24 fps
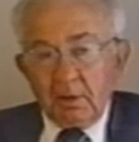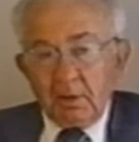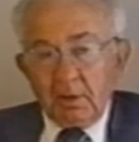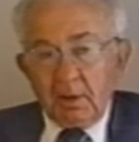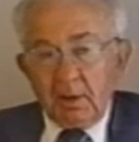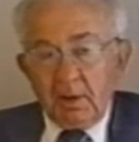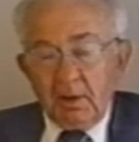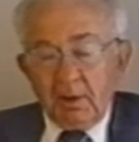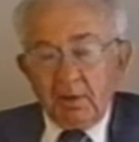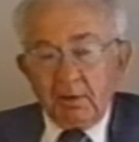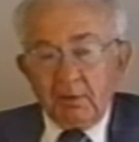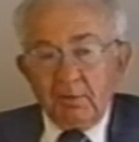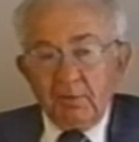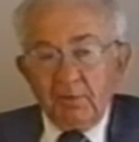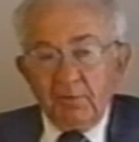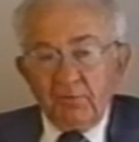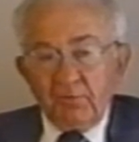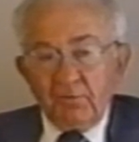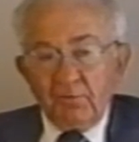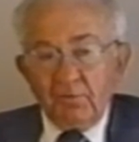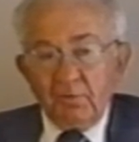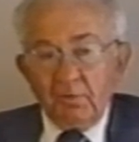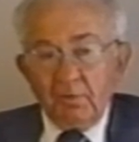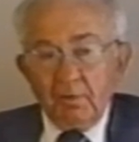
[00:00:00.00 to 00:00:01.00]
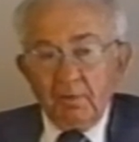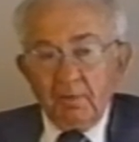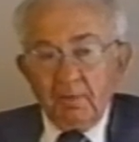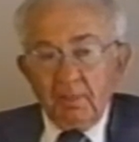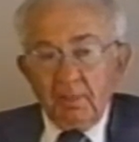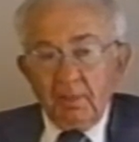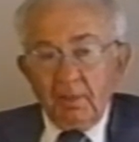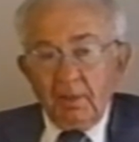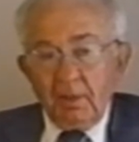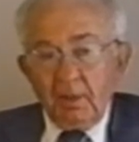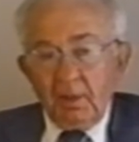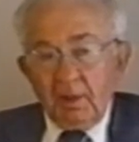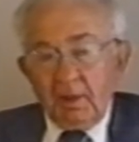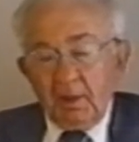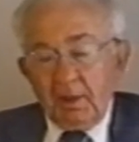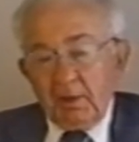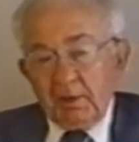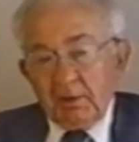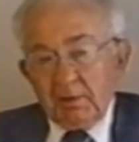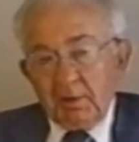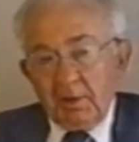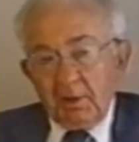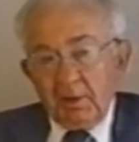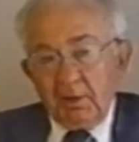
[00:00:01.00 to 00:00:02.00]
Congress
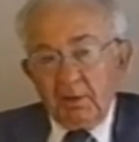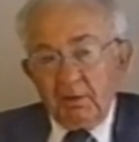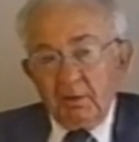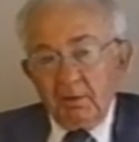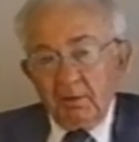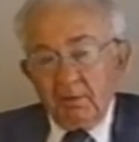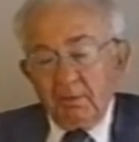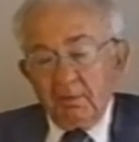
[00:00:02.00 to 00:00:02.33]
and a